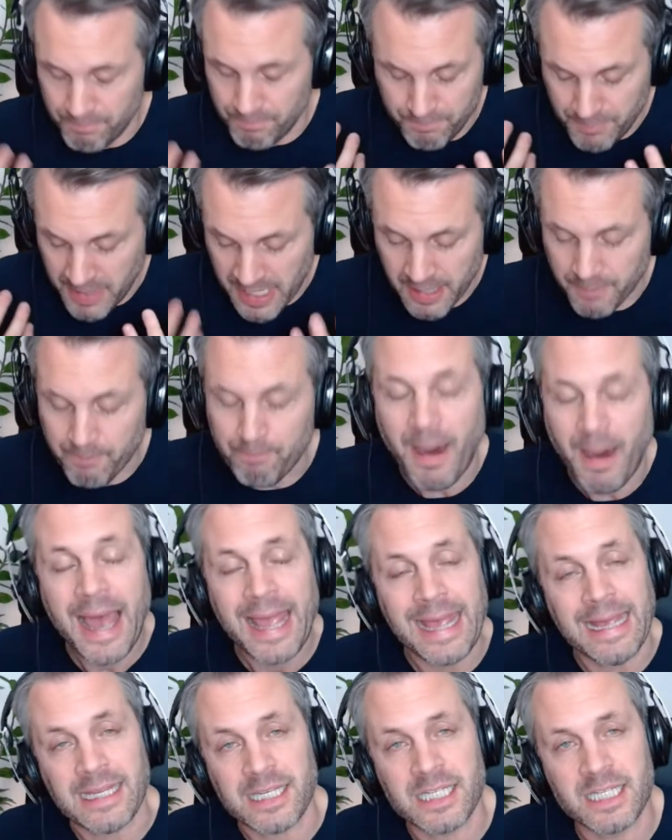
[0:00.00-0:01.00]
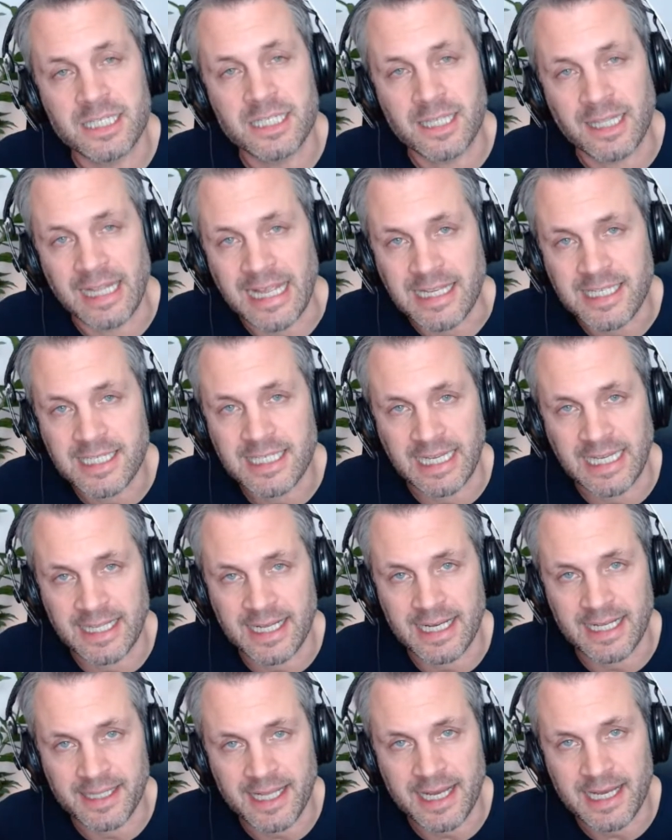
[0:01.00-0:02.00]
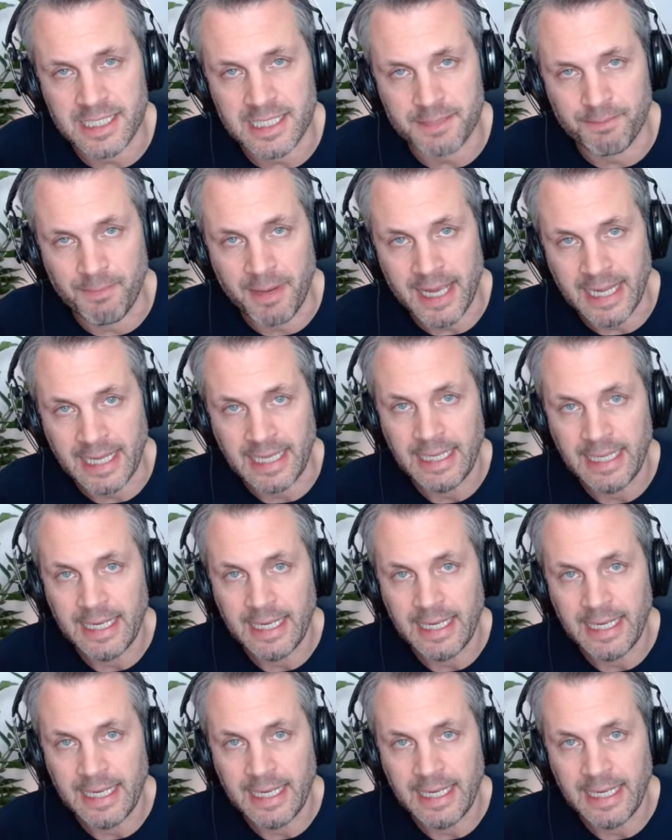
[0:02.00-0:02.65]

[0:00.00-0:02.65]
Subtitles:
Being biased, let's say that's my